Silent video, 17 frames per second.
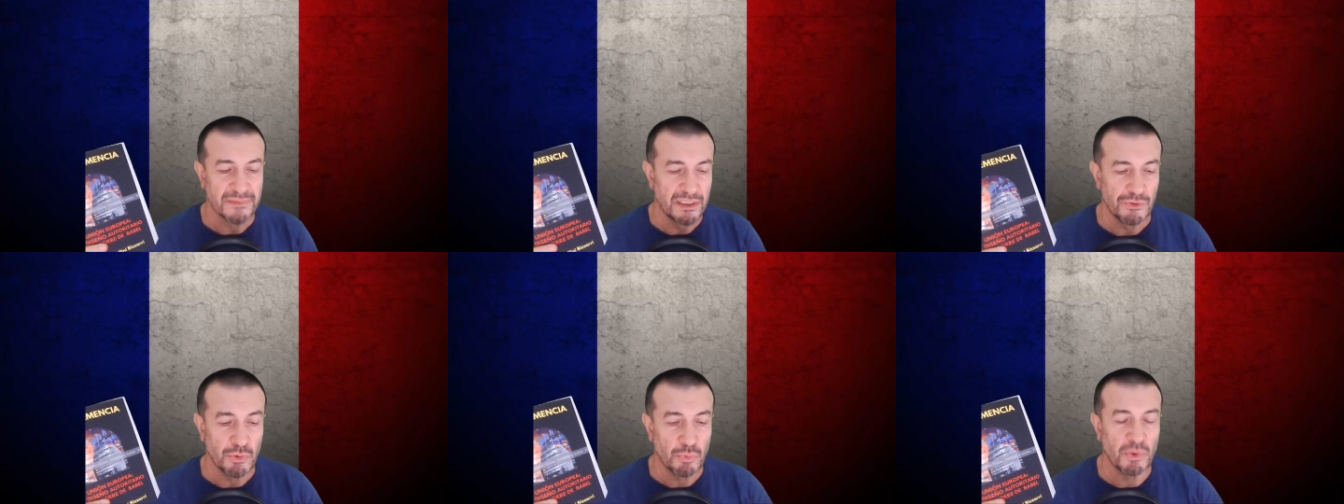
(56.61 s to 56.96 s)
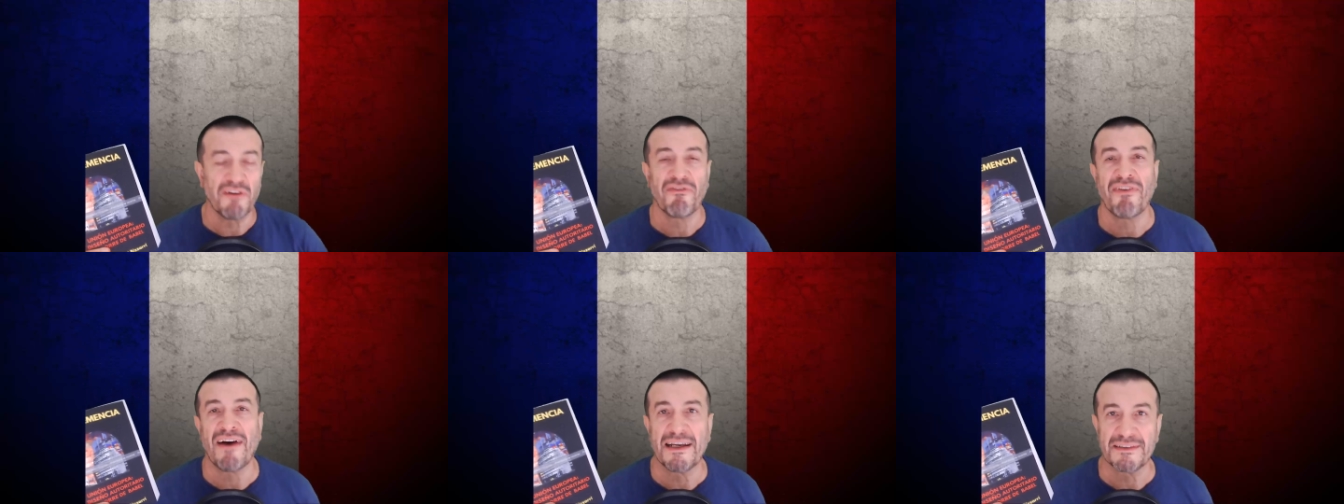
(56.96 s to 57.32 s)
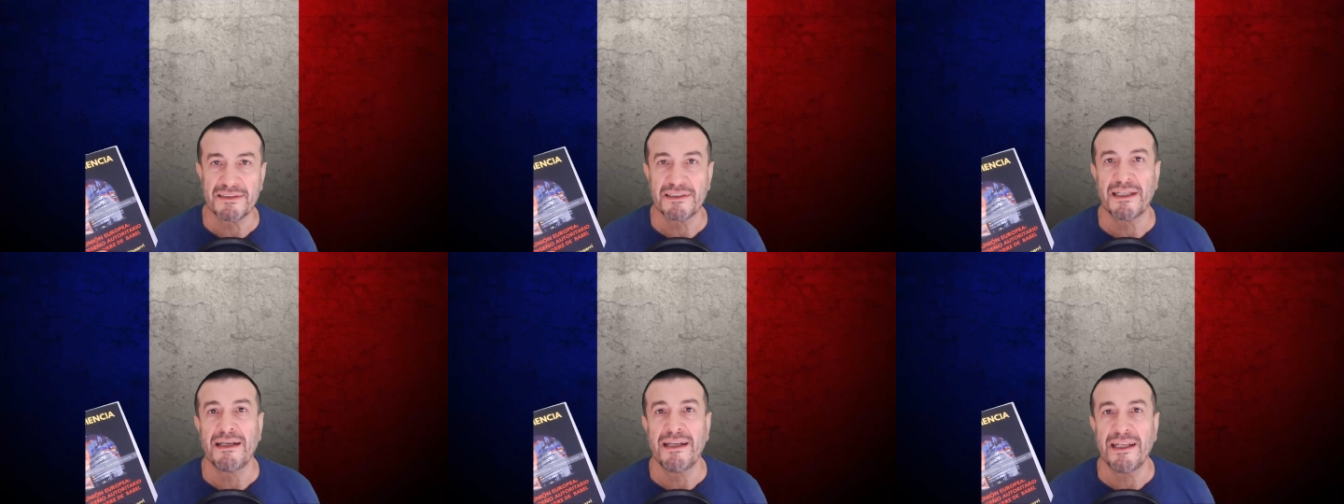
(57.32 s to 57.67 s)
you will
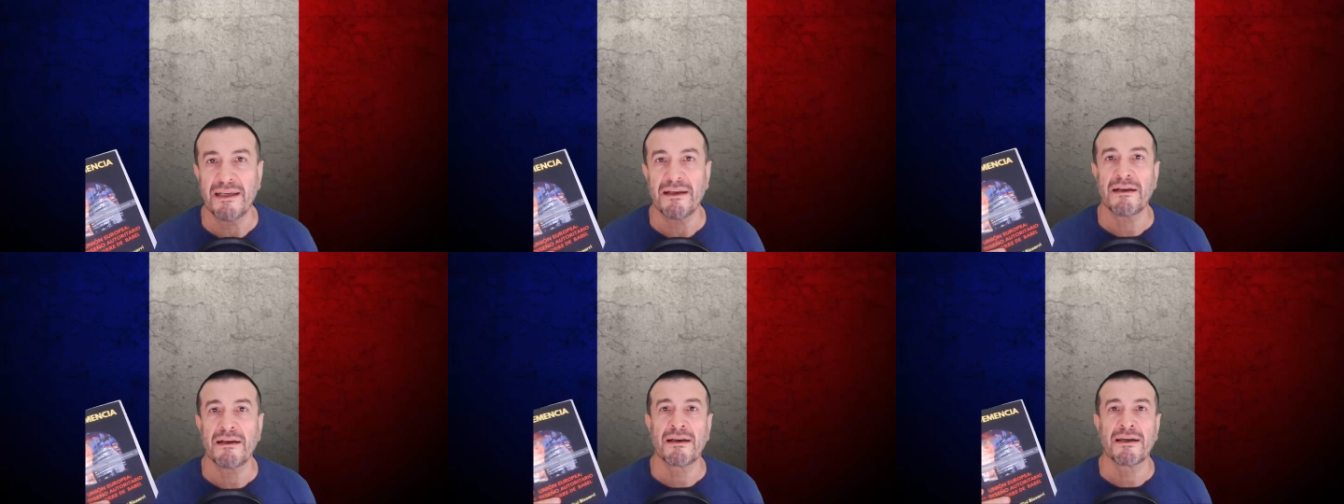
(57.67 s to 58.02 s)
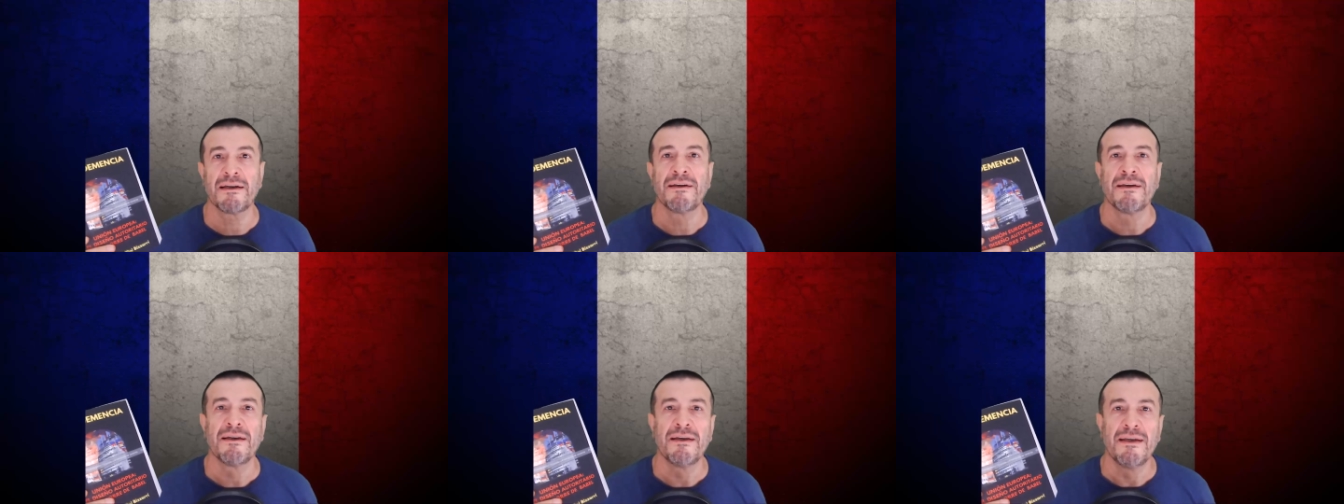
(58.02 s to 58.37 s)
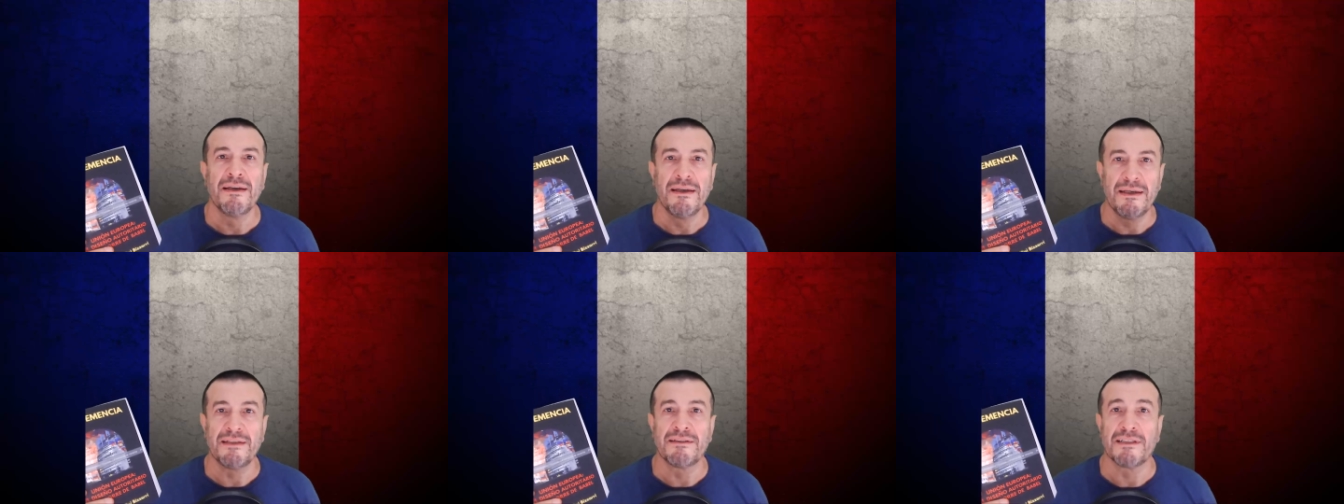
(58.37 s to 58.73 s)
find the link
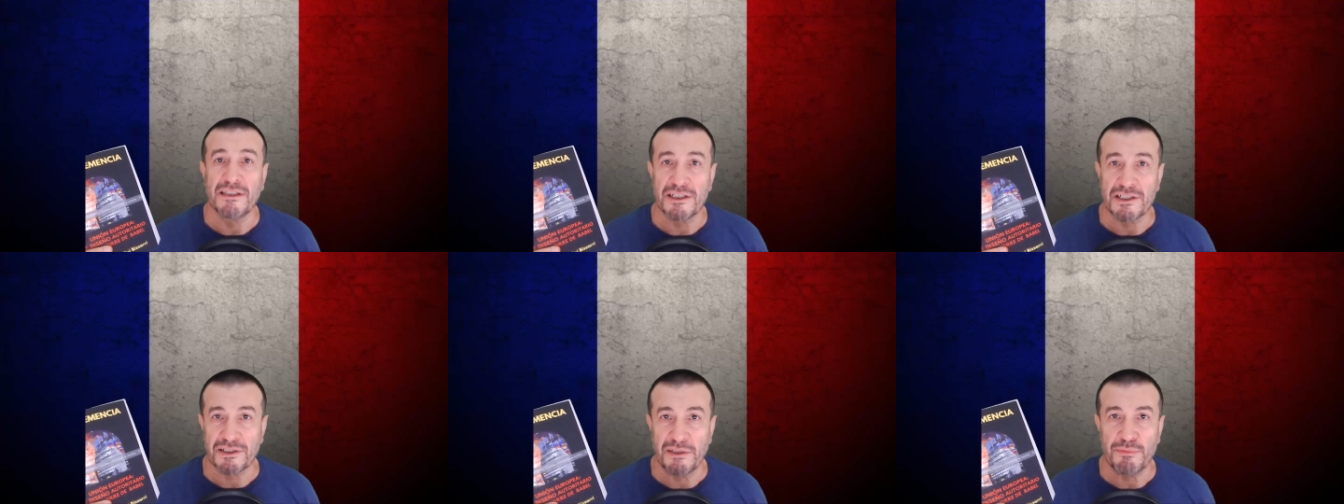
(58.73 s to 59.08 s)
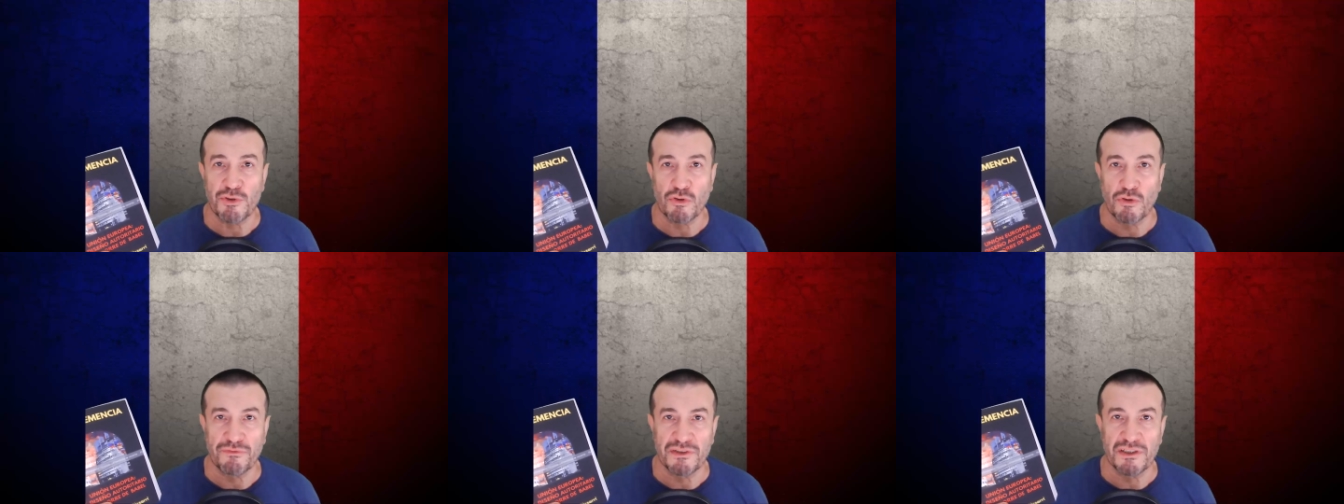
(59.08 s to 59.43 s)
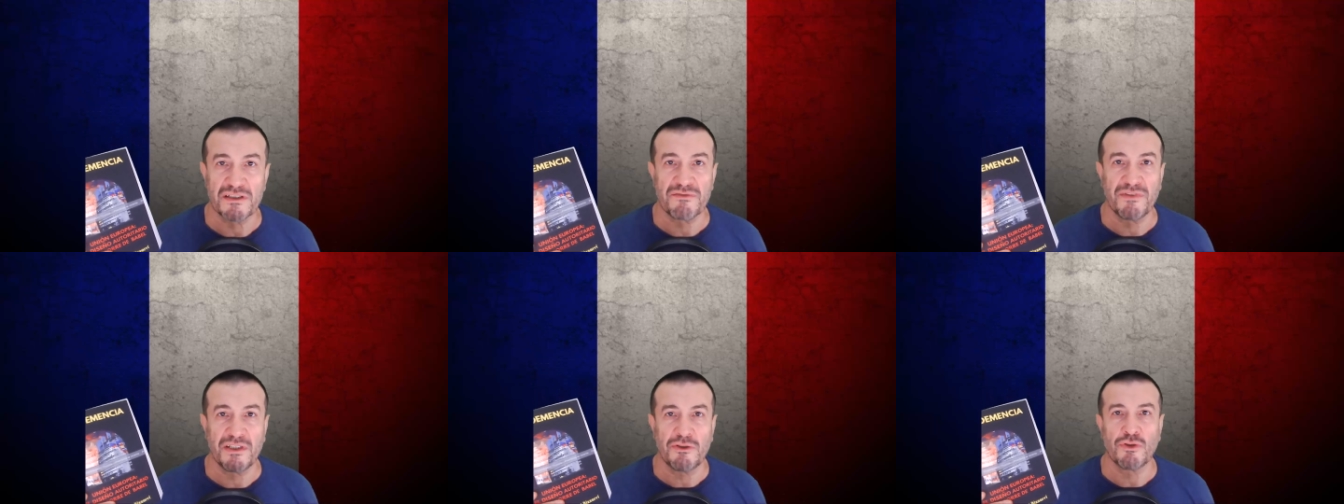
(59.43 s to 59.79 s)
in the description of this
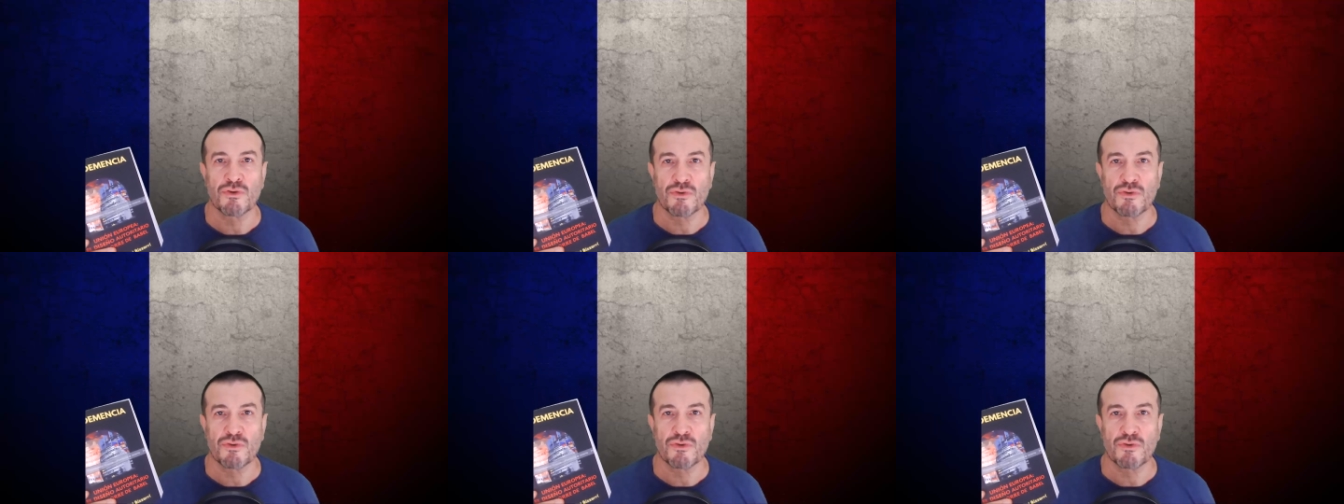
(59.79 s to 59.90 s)
video